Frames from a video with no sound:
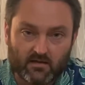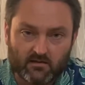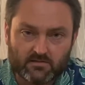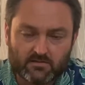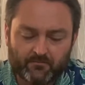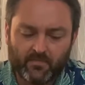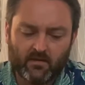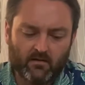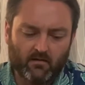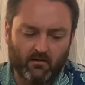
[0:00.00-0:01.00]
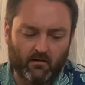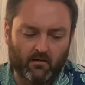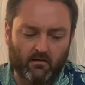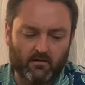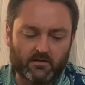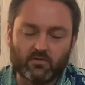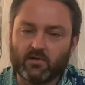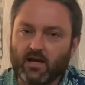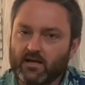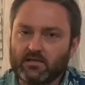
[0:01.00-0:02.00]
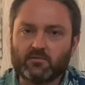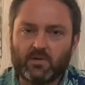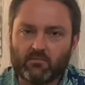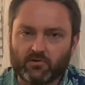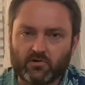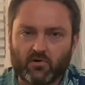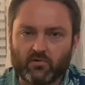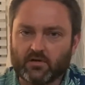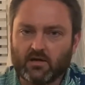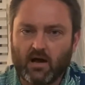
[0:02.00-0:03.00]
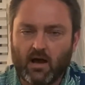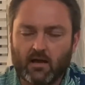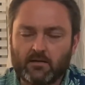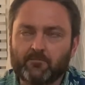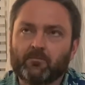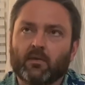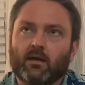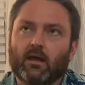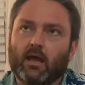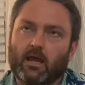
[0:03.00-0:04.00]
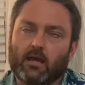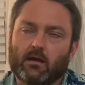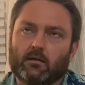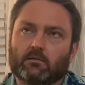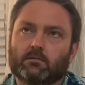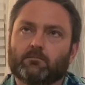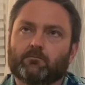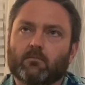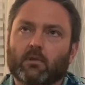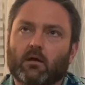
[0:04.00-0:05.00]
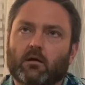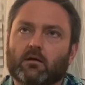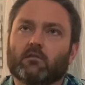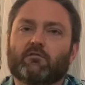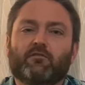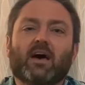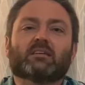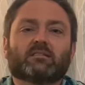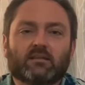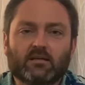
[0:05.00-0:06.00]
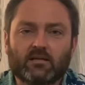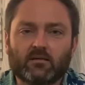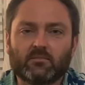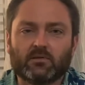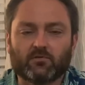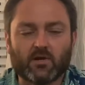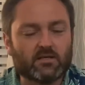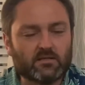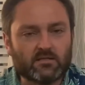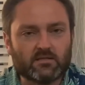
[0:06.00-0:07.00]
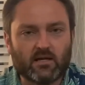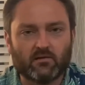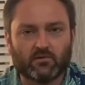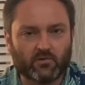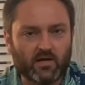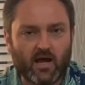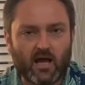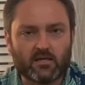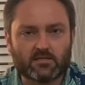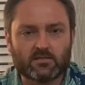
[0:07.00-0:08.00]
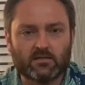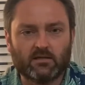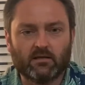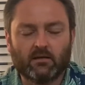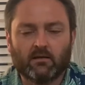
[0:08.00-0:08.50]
else. You and I need to be able to go to God and confess to Him in great detail and great honesty